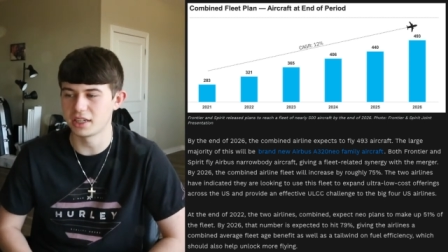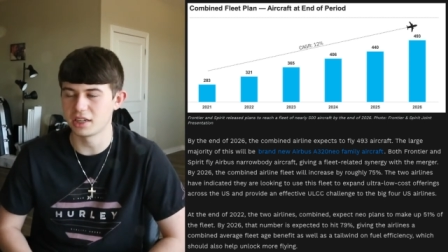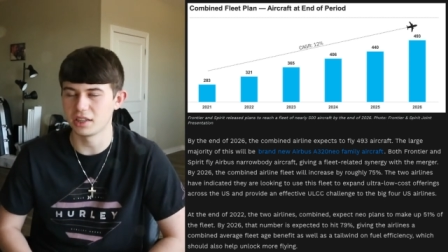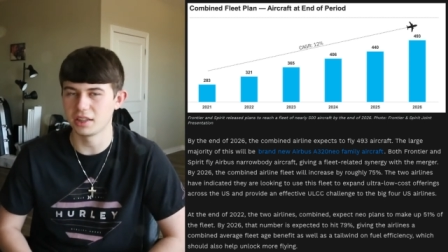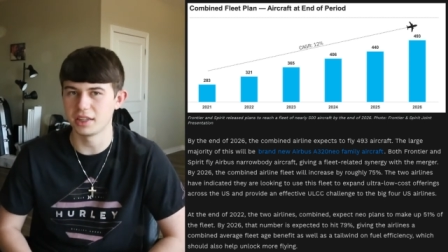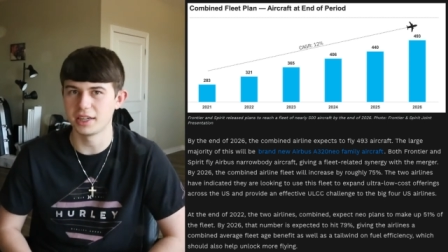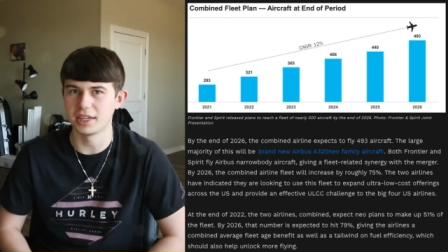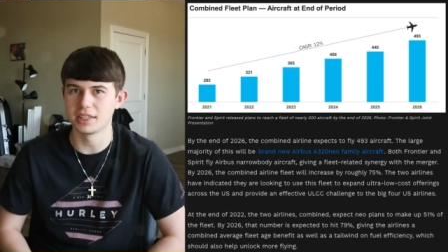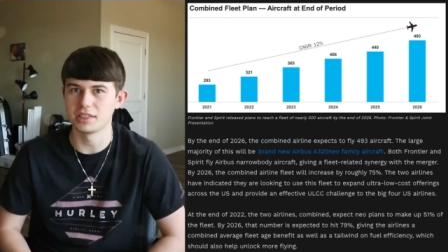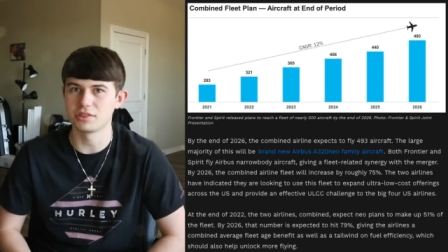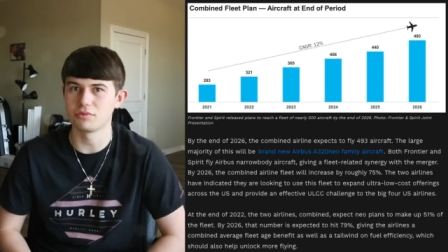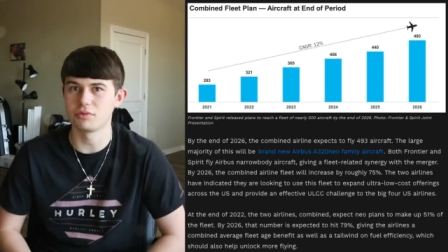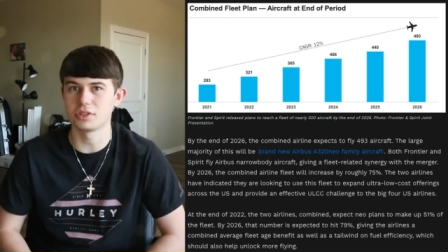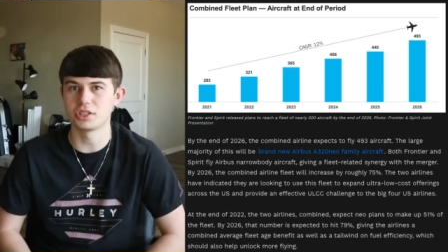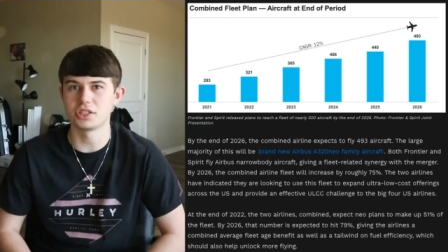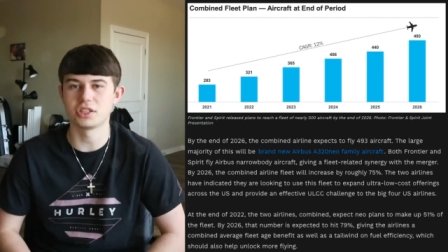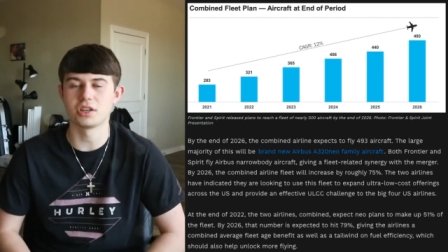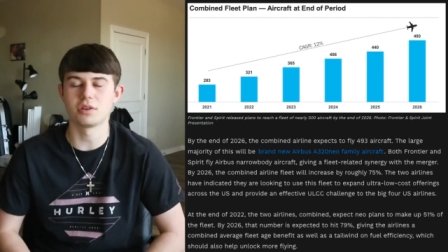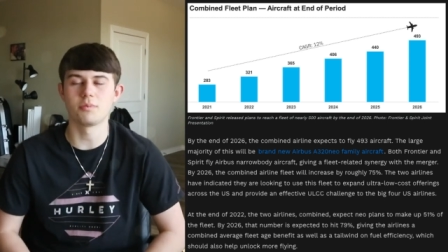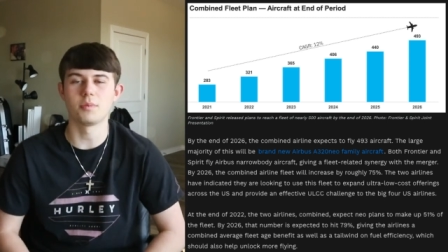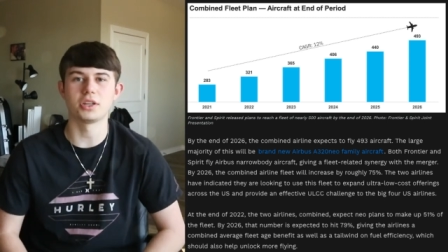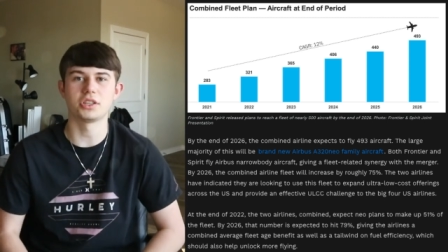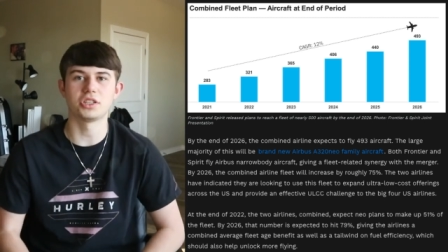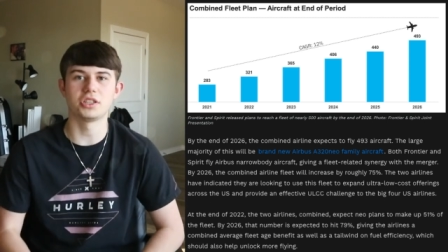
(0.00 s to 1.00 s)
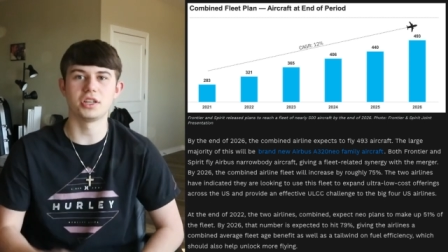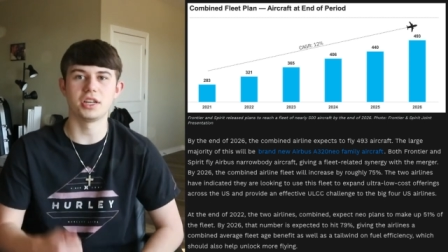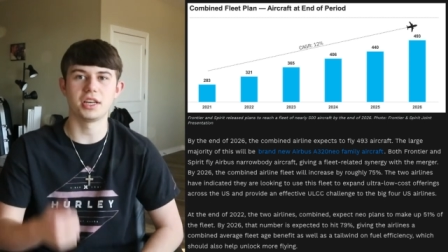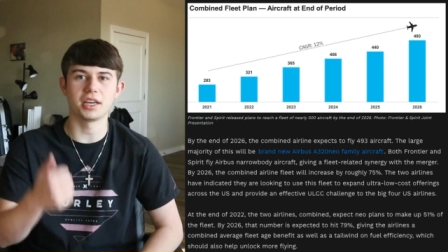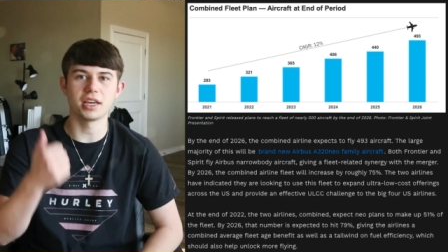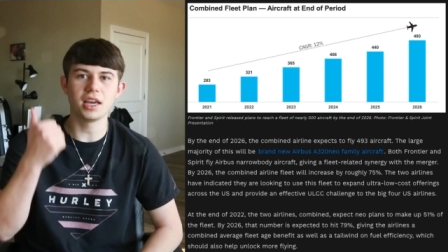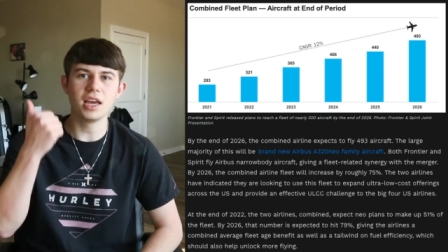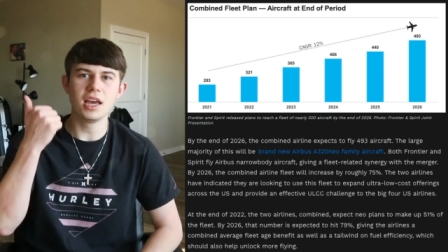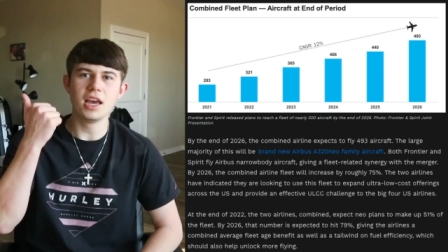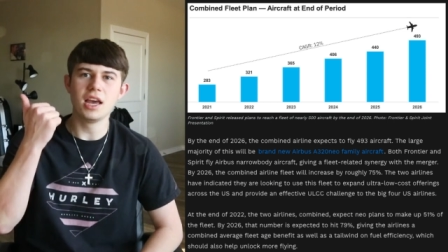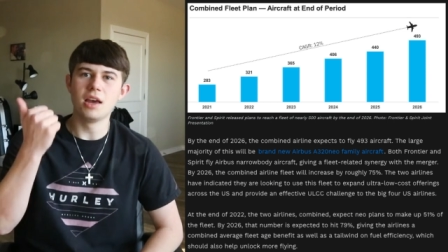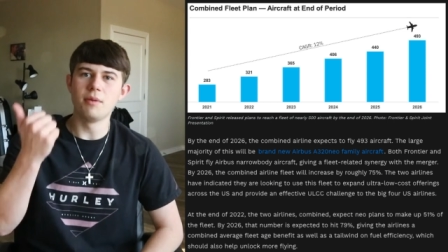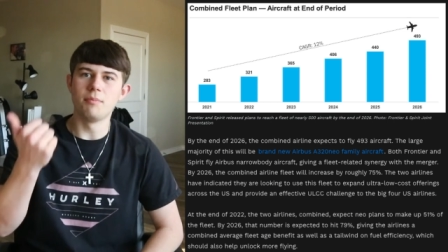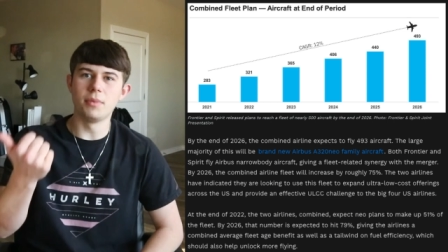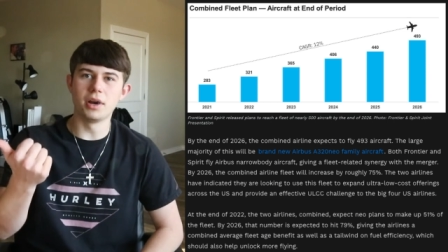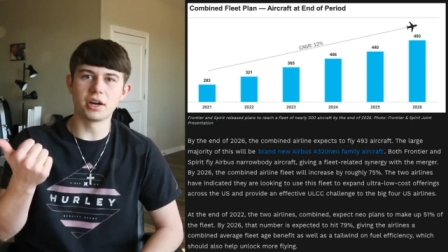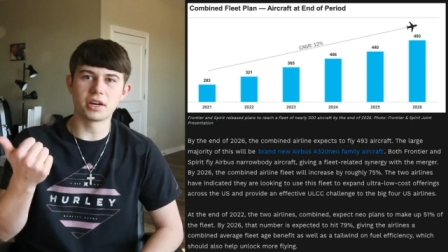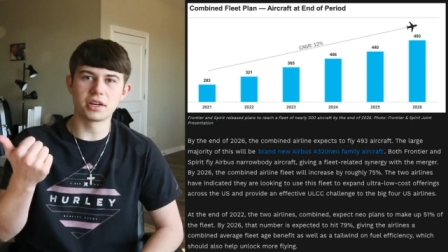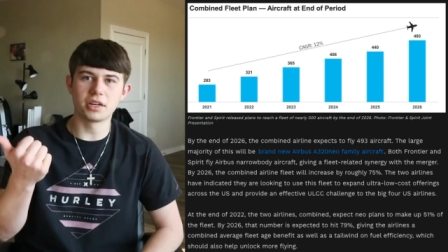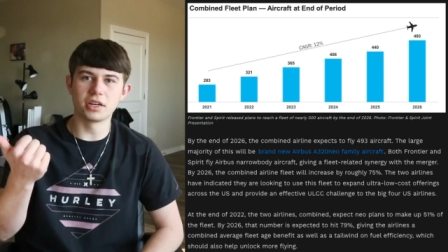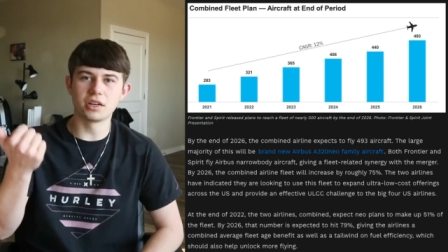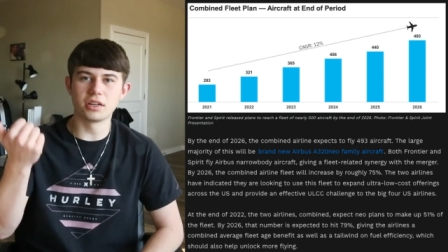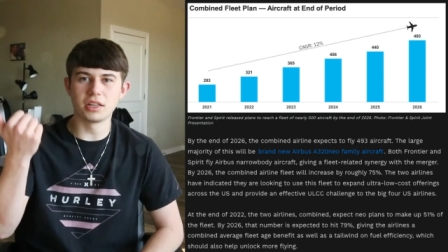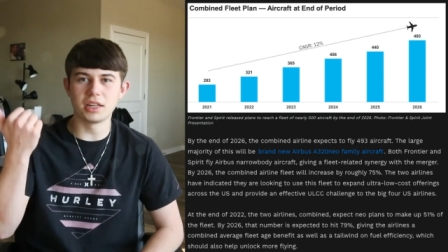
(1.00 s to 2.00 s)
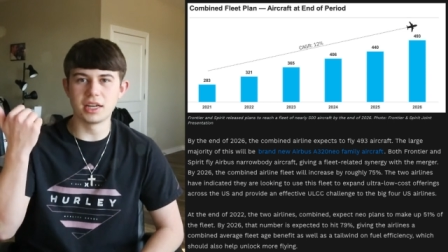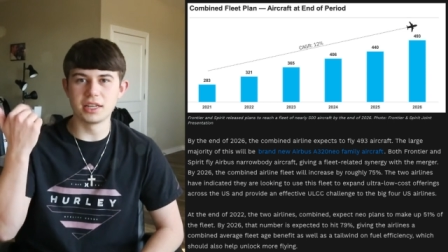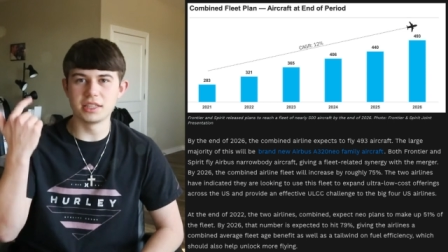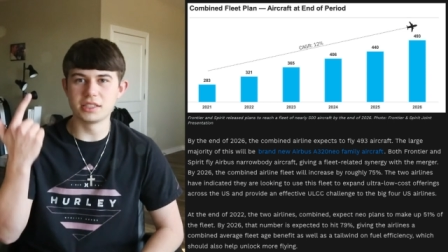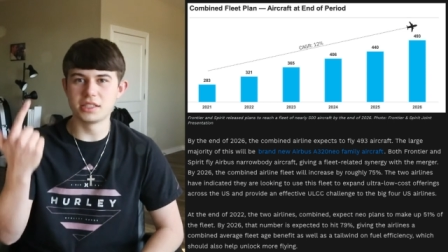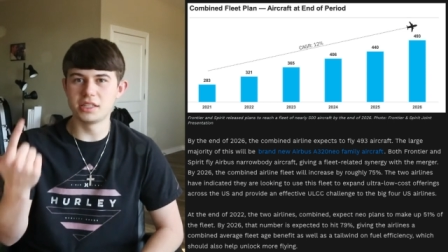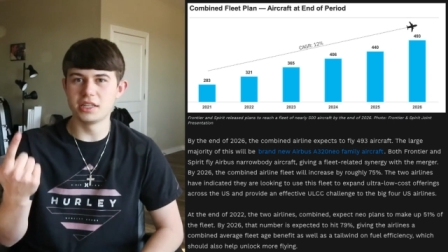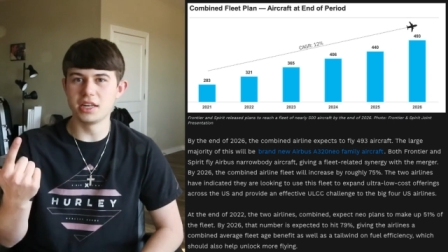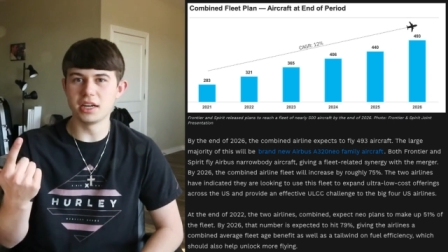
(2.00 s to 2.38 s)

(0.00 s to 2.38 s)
airlines, which are mentioning American Airlines,